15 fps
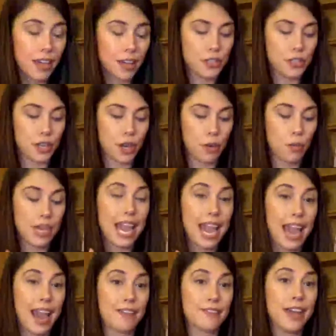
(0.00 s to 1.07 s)
So we
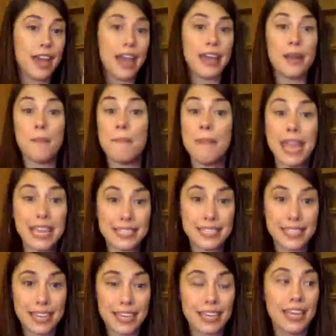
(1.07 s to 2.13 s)
have an
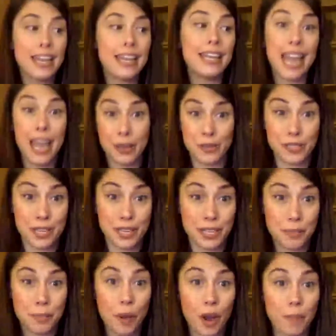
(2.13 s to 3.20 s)
amazing counseling
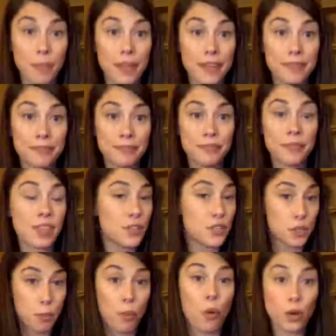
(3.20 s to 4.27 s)
department and
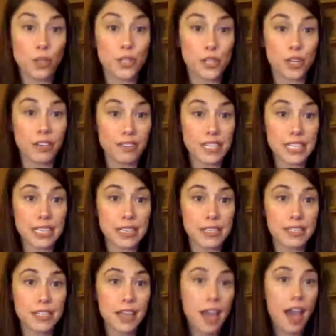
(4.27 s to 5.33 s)
support
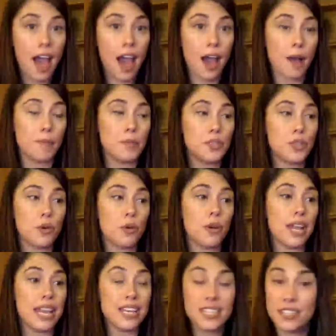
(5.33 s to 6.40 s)
services. So
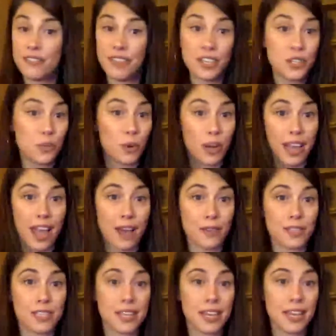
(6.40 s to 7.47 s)
individual
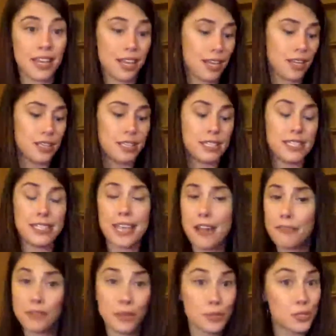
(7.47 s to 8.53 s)
counseling,
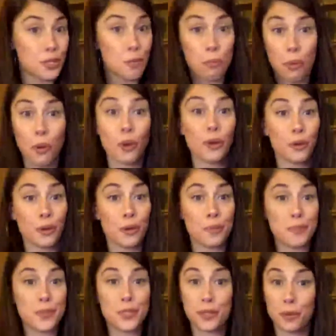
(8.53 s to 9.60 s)
several support
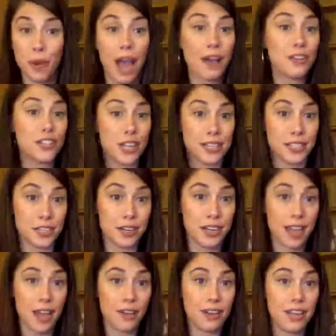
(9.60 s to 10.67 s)
groups throughout Chester
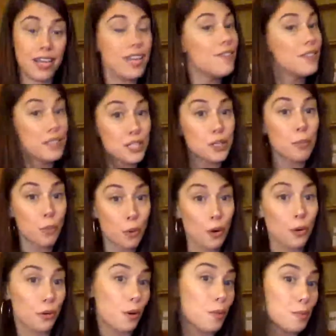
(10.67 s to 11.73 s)
County, even
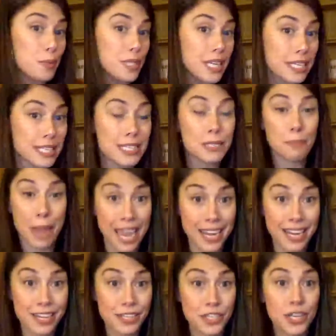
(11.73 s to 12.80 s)
support groups in
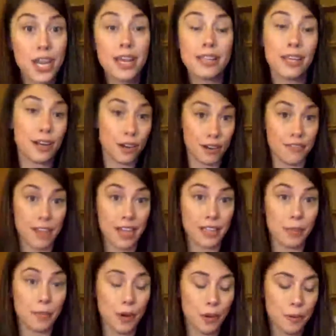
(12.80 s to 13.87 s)
Spanish that are
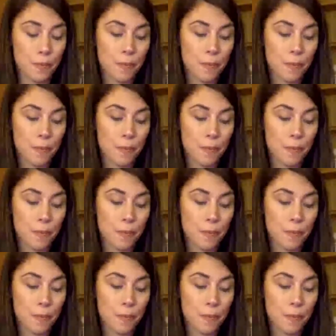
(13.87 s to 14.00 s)
available.